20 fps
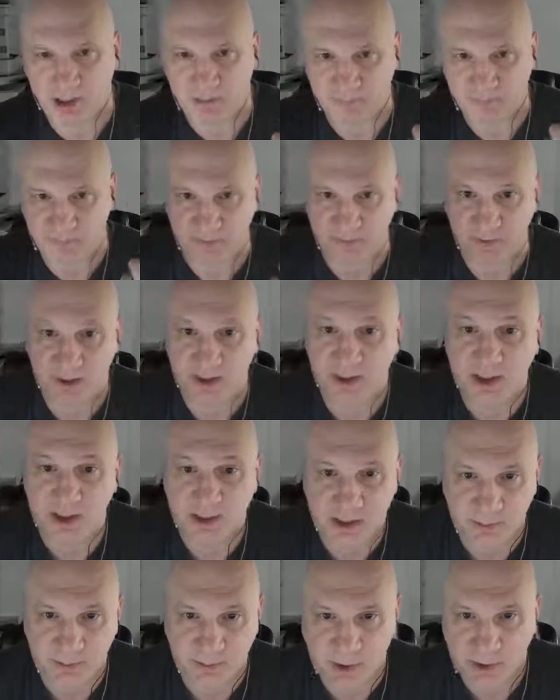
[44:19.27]
at
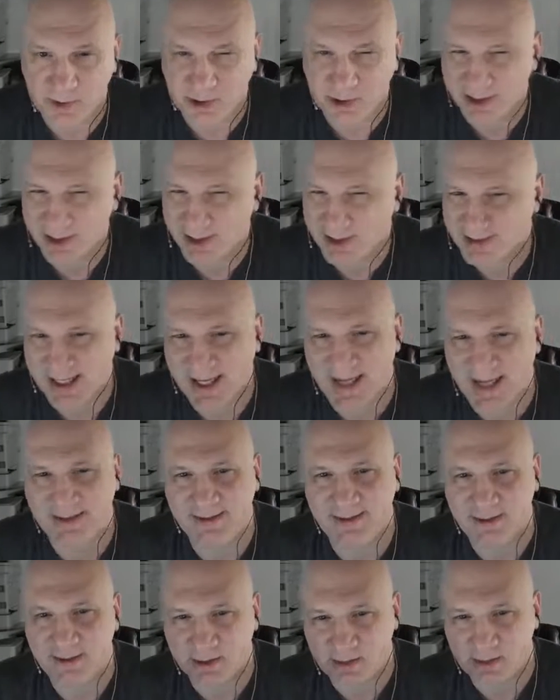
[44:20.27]
least the pro market because
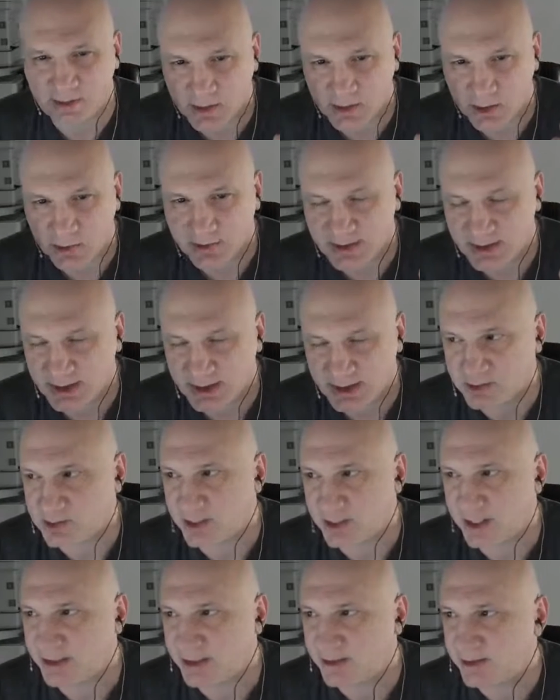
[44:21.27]
I think they're so
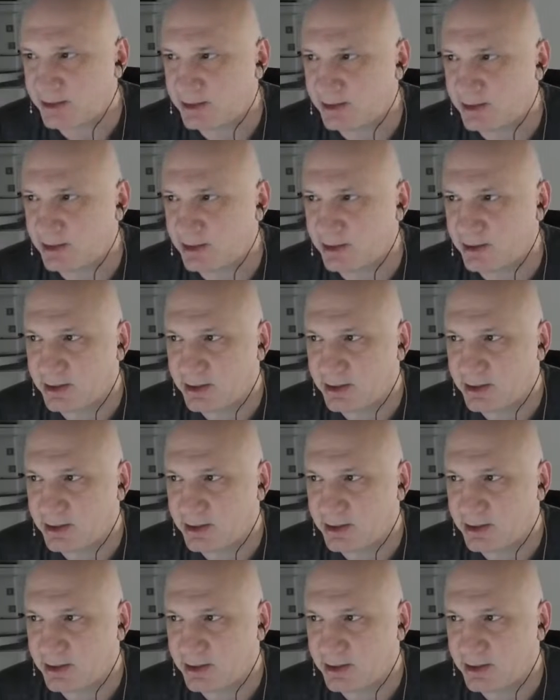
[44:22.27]
essential. I think